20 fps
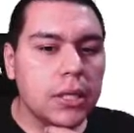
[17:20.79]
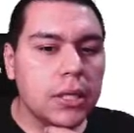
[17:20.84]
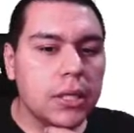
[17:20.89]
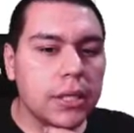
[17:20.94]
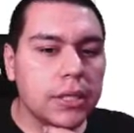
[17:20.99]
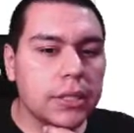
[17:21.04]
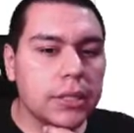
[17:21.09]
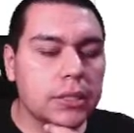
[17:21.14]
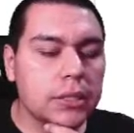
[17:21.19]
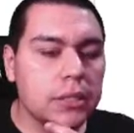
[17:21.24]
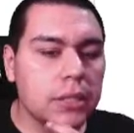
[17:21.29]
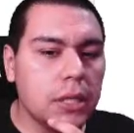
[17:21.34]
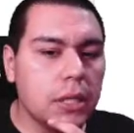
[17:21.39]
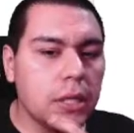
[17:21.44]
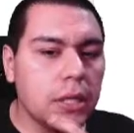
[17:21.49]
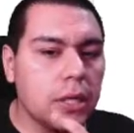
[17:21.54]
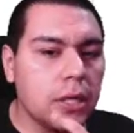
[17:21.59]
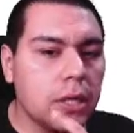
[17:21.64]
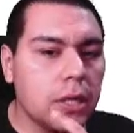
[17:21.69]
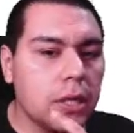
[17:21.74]
Next
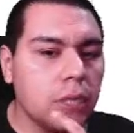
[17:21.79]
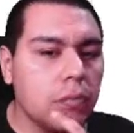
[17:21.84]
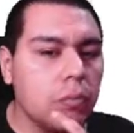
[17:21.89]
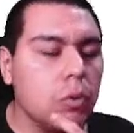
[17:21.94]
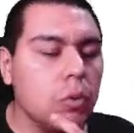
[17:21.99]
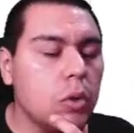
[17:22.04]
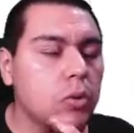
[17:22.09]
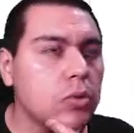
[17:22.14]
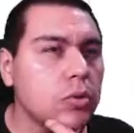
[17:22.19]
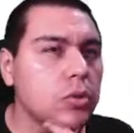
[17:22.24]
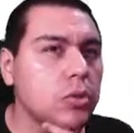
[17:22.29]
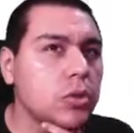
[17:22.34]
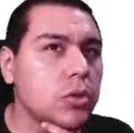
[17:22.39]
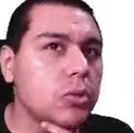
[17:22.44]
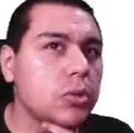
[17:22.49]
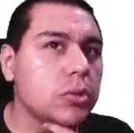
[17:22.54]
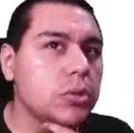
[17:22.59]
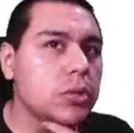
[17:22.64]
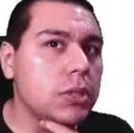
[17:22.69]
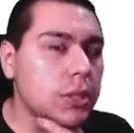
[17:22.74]
time, won't
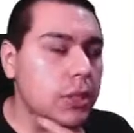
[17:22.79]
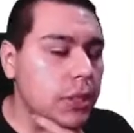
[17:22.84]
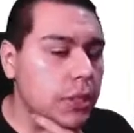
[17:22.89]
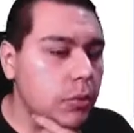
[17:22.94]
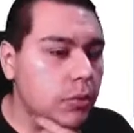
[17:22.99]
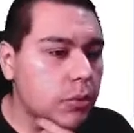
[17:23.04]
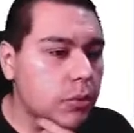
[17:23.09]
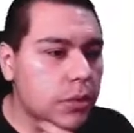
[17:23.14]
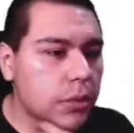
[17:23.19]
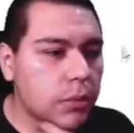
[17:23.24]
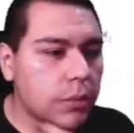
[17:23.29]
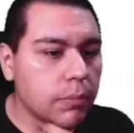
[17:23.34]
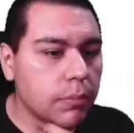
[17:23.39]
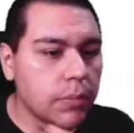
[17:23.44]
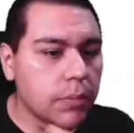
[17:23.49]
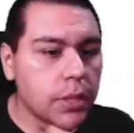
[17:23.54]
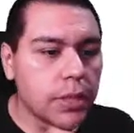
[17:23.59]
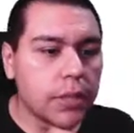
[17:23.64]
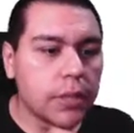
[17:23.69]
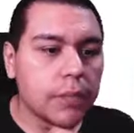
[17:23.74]
you sing with
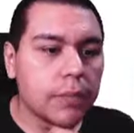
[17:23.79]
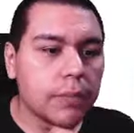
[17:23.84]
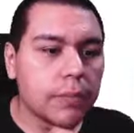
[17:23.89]
me?